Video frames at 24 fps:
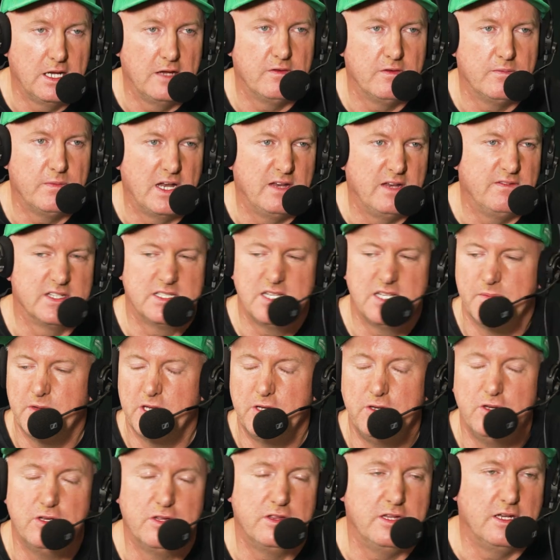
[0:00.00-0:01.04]
getting even money for
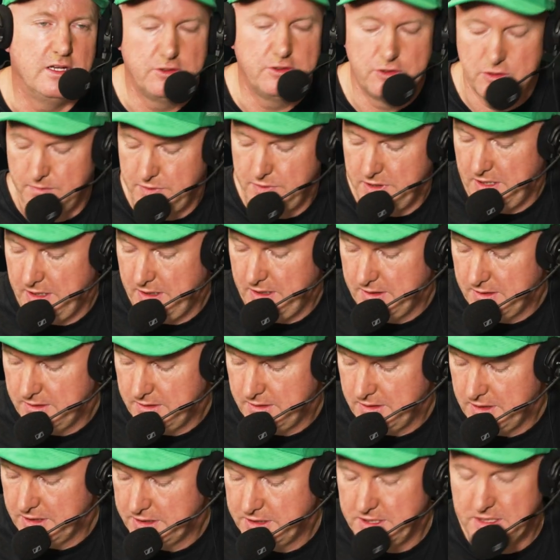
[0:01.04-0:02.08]
something you think should be
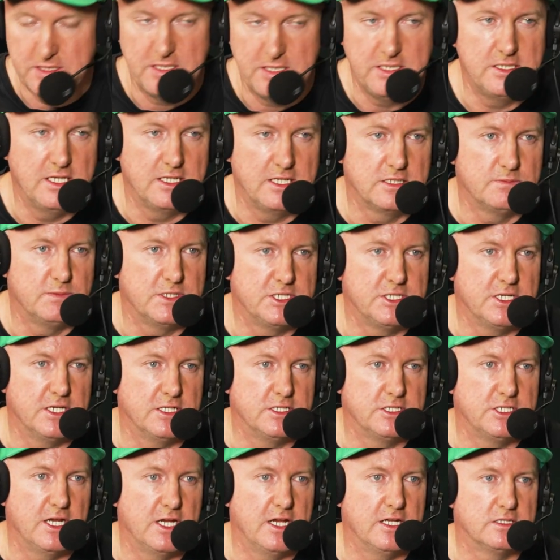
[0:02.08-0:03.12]
a 66%
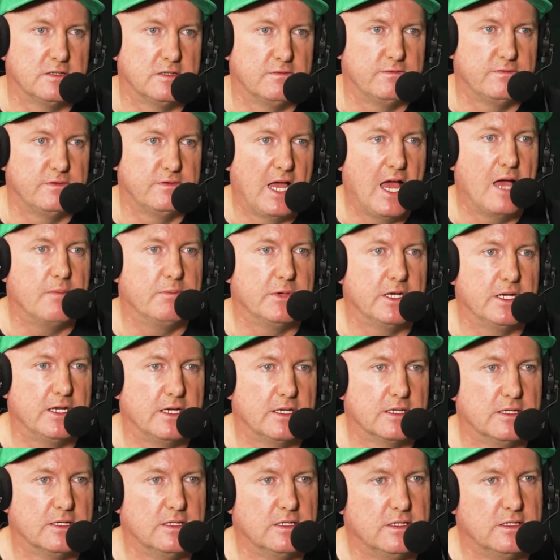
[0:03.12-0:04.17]
chance of happening.
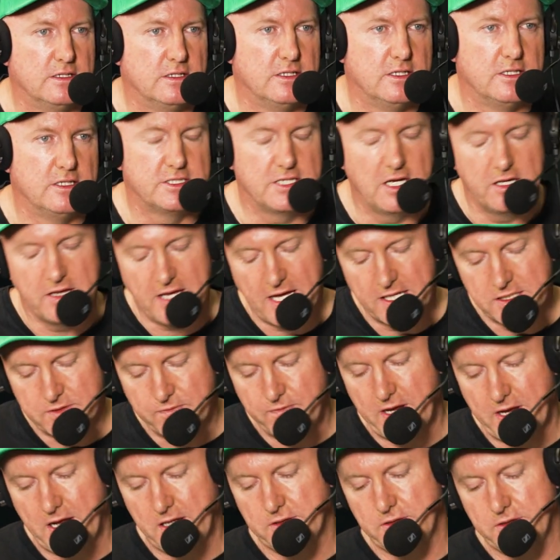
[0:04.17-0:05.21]
Mm. So that's
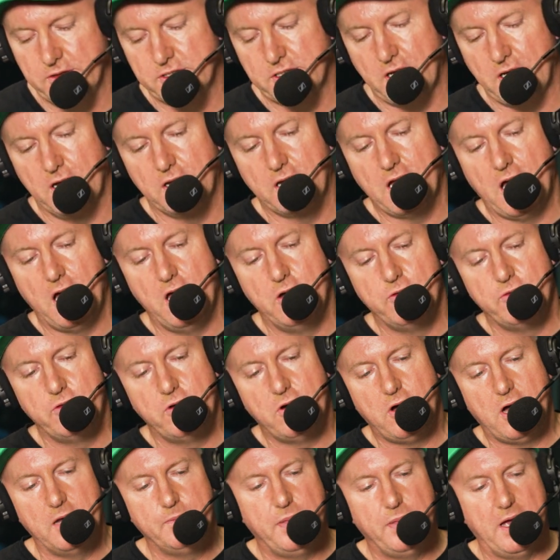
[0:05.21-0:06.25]
value. So go
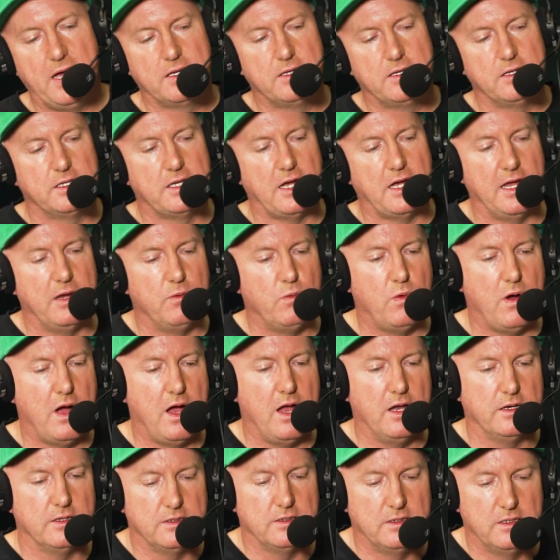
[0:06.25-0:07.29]
right back to day
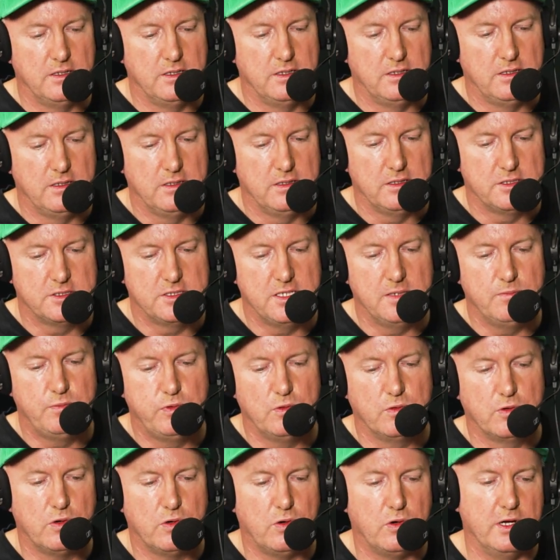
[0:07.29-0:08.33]
one
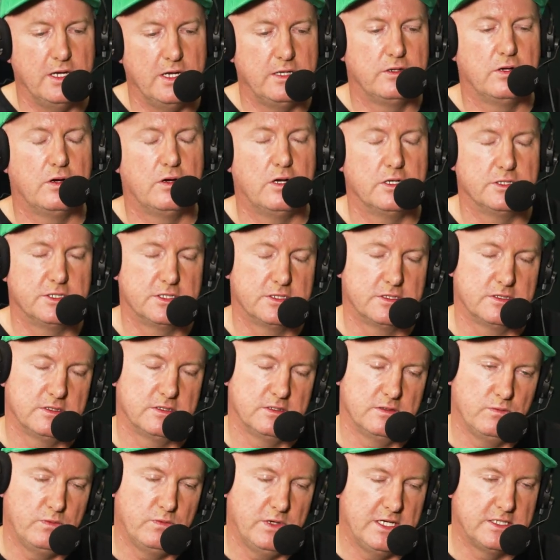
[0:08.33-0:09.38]
simple coin toss.
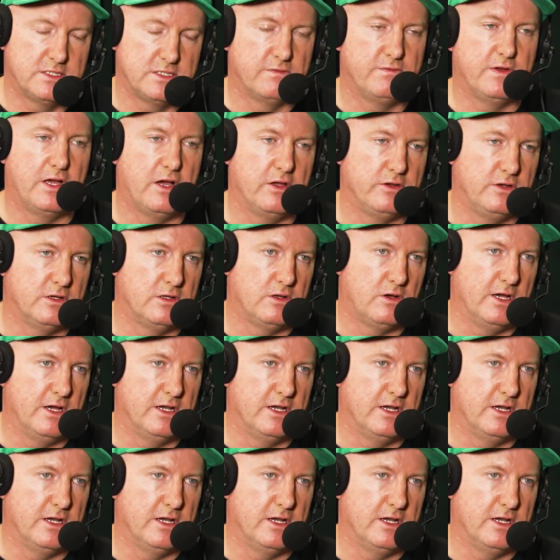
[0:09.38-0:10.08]
Where's the value